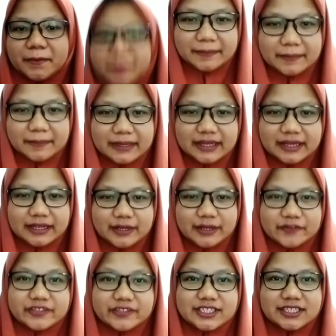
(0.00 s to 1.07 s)

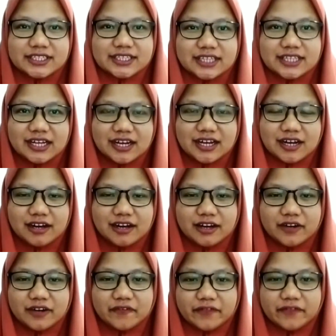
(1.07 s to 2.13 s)
Biodiversity are all
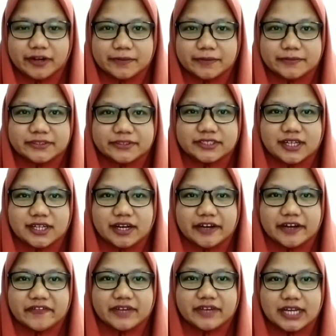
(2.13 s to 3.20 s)
forms of
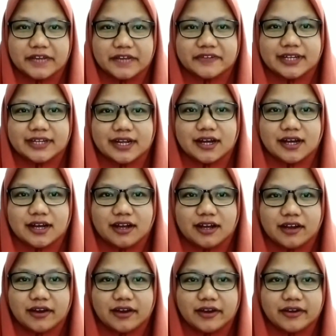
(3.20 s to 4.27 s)
life that are
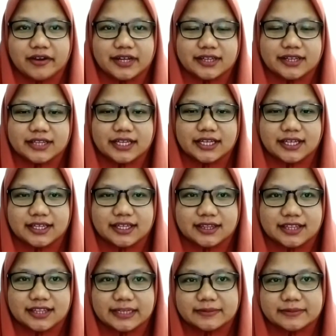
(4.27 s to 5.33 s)
collected in
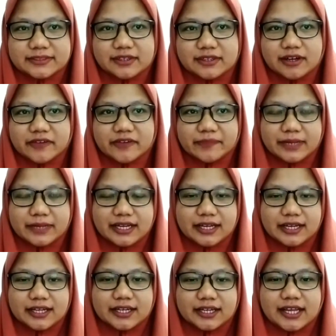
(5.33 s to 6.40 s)
terms of plant
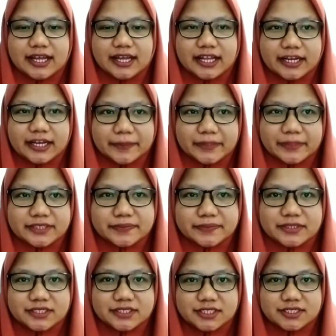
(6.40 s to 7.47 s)
and animal
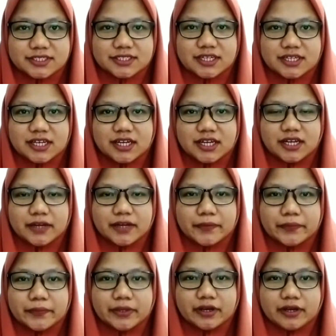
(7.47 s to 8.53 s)
species,
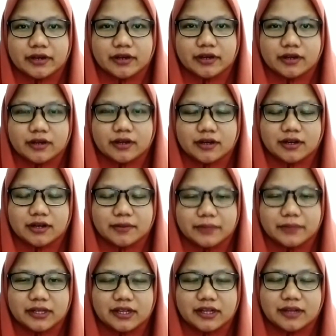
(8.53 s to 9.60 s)

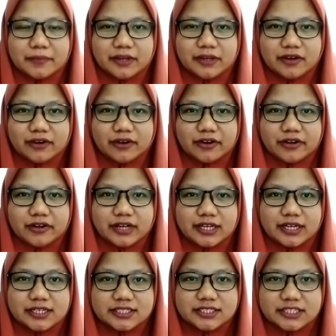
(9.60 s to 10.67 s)

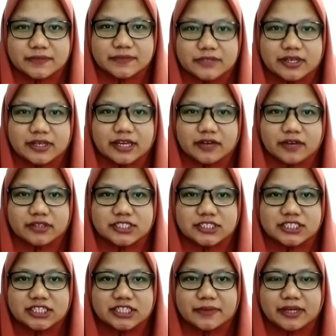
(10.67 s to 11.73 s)
microorganisms,
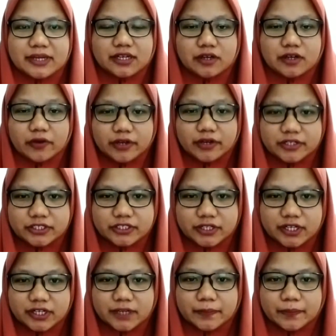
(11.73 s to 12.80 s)
ecosystem and
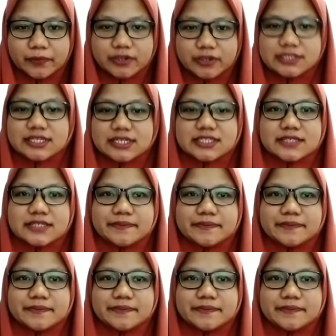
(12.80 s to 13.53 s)
ecological process.